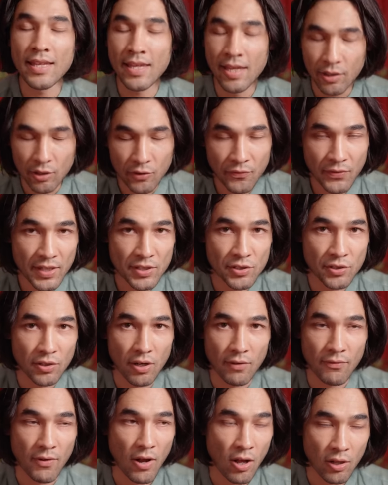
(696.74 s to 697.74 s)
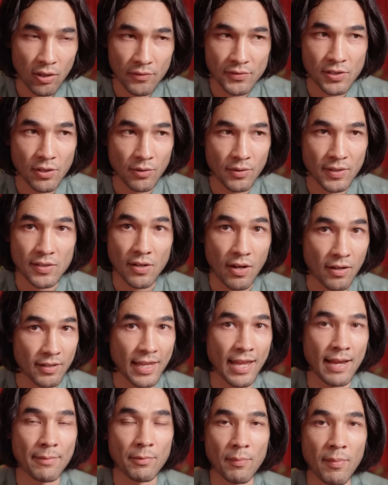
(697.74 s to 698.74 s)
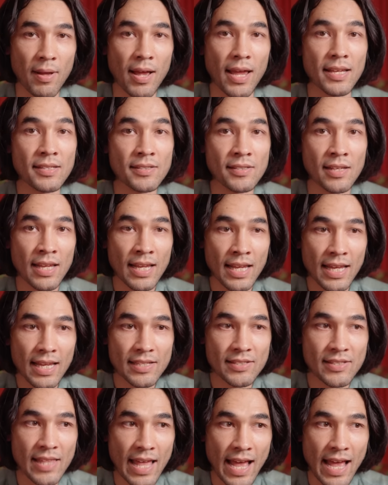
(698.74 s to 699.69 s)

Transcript: the killer feature of all of Sony's on-camera mics is